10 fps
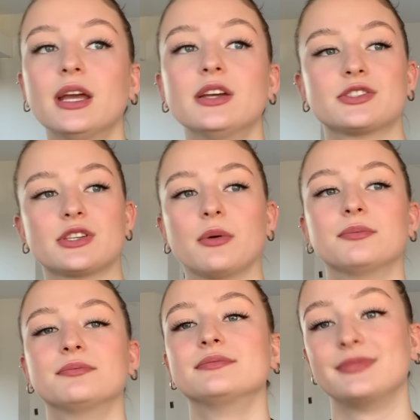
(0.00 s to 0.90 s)
So
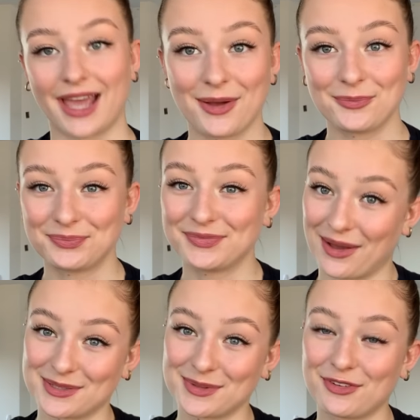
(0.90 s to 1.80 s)
yeah,
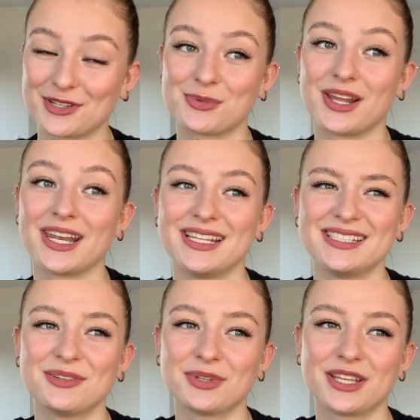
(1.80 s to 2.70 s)
that was my first one. It
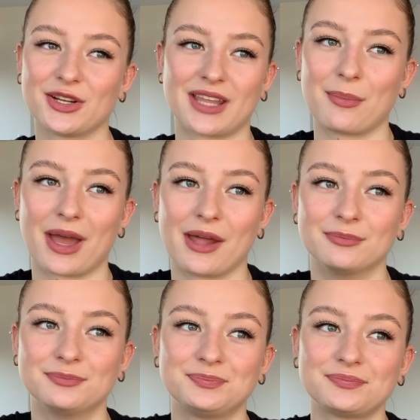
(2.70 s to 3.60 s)
didn't really hurt that bad.
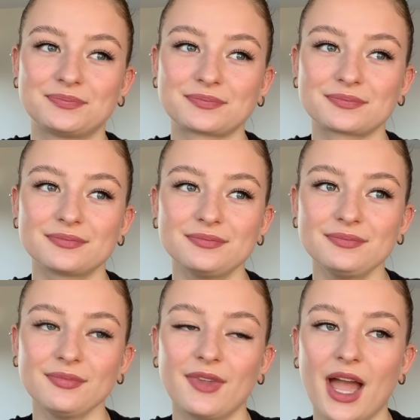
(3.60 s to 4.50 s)

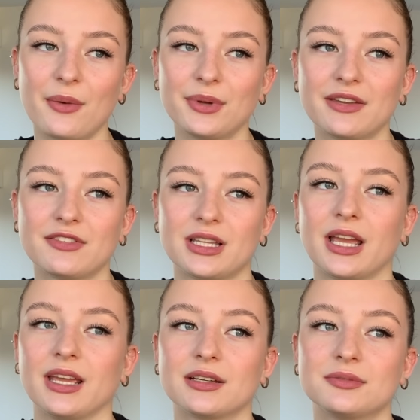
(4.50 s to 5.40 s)
I would give it
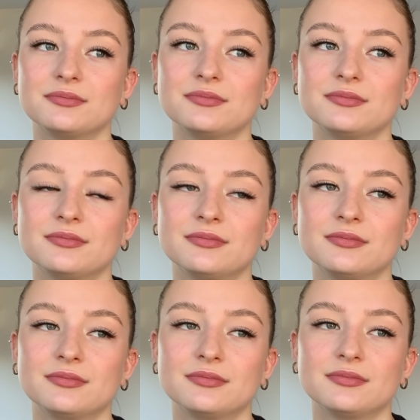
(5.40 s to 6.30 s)
like
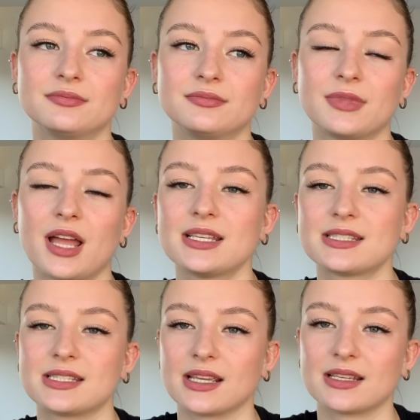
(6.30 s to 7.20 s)
a
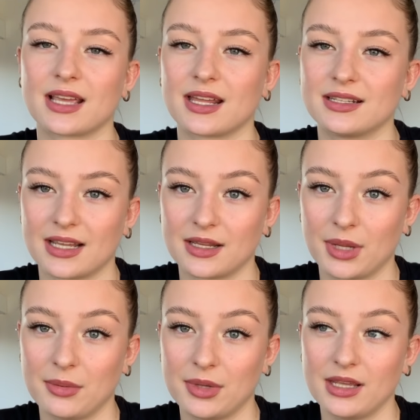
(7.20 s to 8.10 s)
6 out of 10
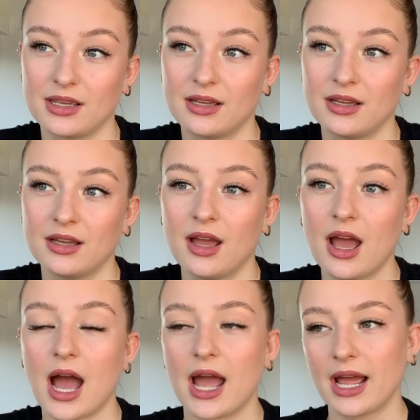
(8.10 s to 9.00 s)
maybe.
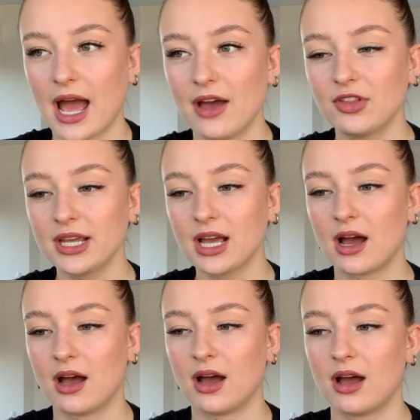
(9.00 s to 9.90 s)
I have like
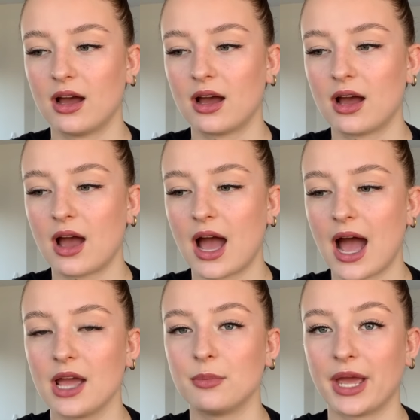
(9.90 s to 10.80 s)
a
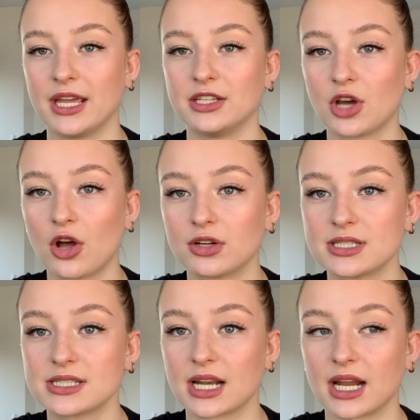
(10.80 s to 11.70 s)
high pain
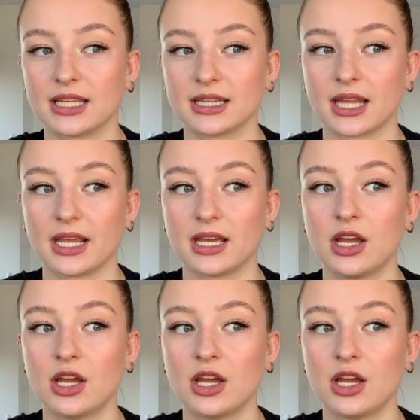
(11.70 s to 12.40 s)
tolerance that I can like